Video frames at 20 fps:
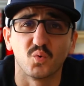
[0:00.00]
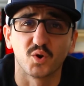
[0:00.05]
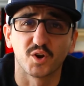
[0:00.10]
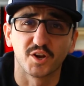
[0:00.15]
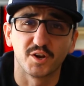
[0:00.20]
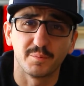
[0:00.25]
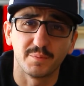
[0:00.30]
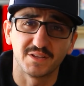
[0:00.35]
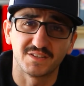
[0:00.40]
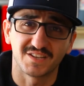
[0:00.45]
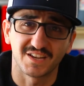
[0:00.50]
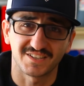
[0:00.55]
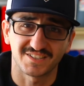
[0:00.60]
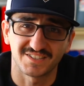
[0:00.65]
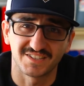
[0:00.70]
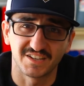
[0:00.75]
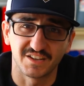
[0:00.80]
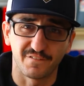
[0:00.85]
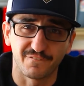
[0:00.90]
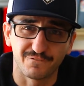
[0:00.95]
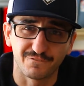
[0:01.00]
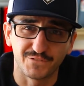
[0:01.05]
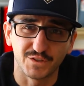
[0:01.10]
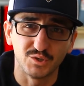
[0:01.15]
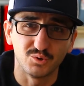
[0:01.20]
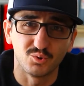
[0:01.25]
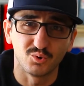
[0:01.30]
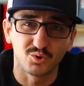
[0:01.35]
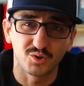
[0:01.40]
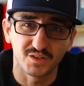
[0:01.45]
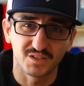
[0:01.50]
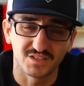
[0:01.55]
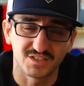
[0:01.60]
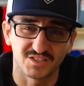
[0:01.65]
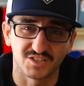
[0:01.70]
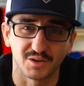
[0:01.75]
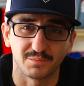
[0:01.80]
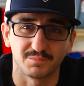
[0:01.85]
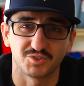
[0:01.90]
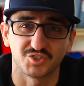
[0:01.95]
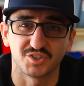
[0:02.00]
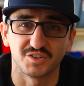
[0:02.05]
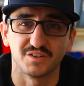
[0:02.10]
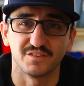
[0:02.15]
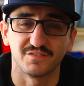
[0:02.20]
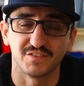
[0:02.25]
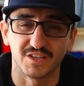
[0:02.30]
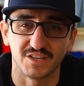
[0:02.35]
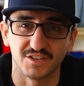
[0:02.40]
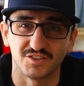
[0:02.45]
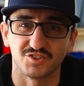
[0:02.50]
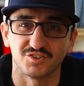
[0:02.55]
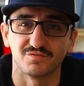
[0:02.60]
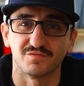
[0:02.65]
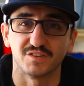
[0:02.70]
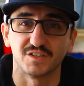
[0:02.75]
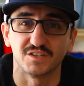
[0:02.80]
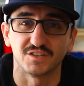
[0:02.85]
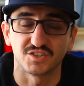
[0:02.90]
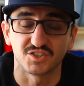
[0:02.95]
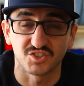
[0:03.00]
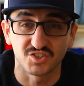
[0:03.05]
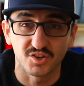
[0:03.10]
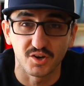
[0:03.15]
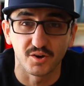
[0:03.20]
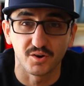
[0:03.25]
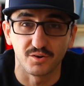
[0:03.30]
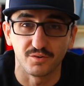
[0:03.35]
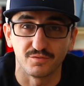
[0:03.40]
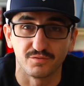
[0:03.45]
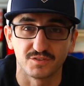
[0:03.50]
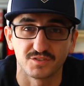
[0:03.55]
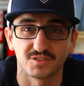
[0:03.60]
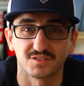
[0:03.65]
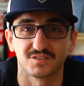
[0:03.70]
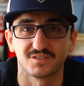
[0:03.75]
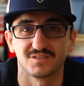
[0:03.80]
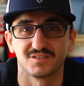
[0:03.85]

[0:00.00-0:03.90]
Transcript: we're gonna be testing fuel consumption of each of these stoves.